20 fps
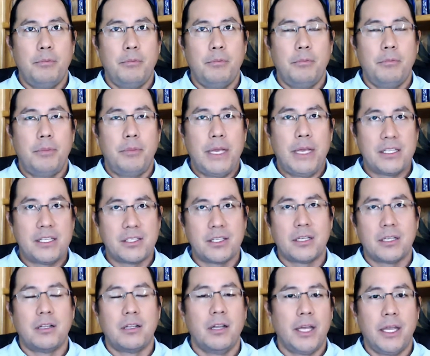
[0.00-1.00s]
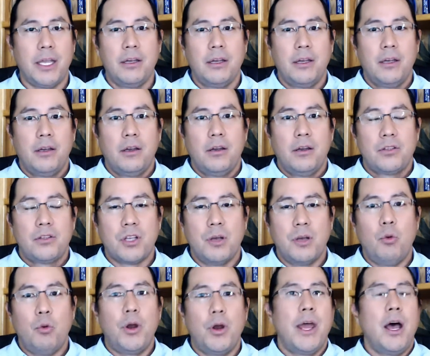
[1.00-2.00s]
basically,
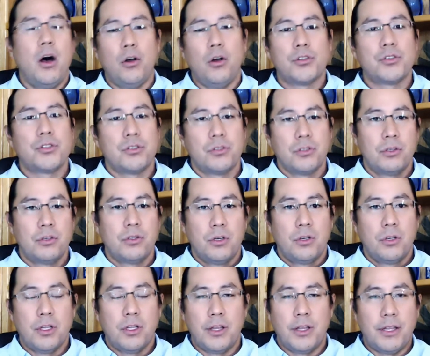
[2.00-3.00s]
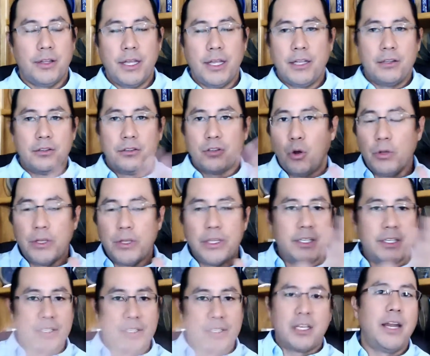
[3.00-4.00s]
someone else, they totally
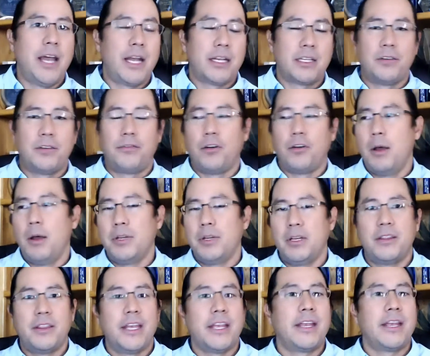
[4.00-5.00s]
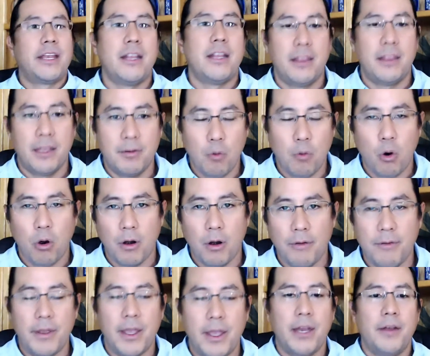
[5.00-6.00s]
disconnected from, didn't think anything more
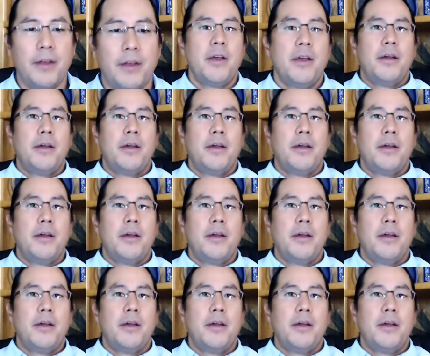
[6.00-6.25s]
of it.